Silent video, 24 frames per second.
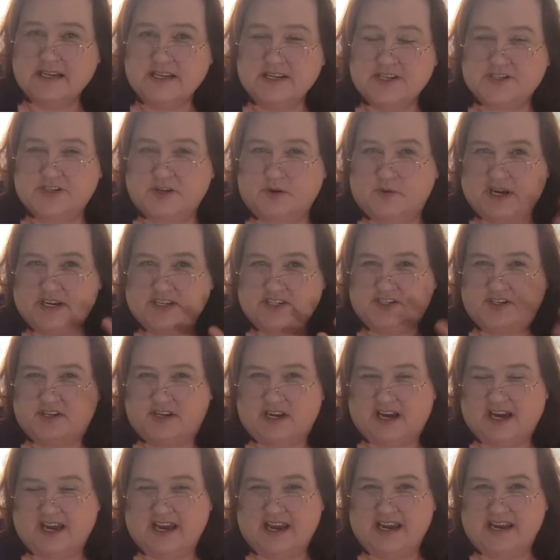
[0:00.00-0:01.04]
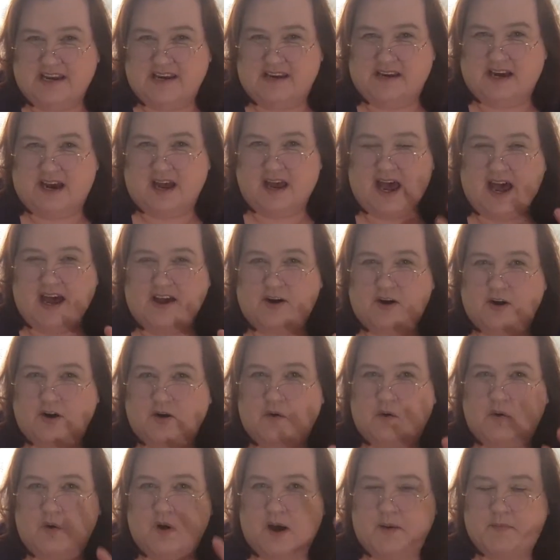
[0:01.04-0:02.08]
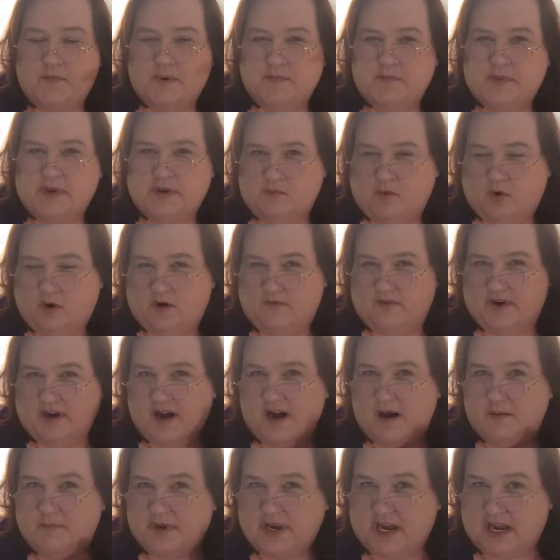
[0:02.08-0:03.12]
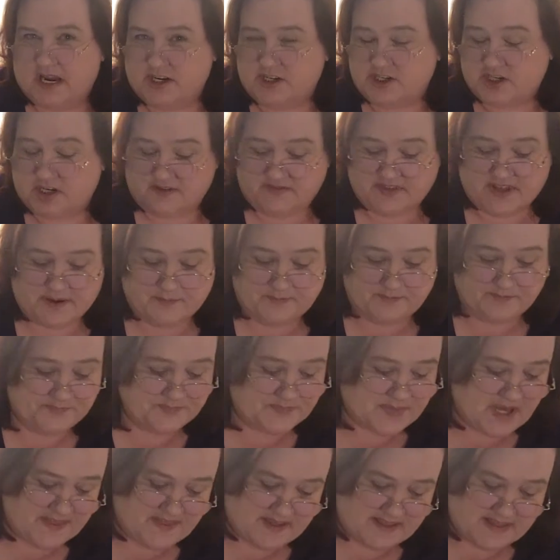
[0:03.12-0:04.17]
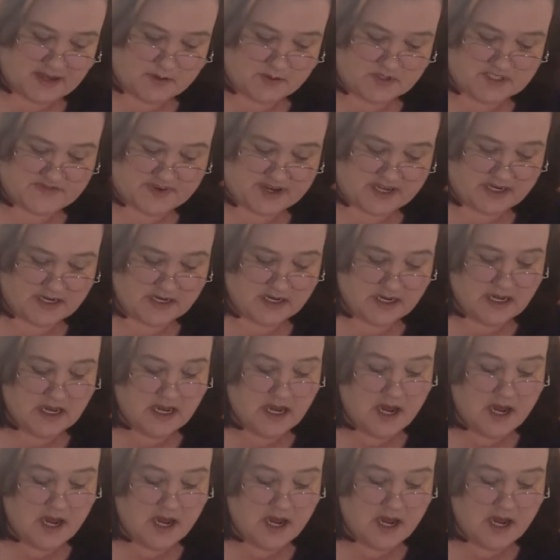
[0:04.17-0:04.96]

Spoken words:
So I had her grow up and be more of a combination of them. I thought that was fun.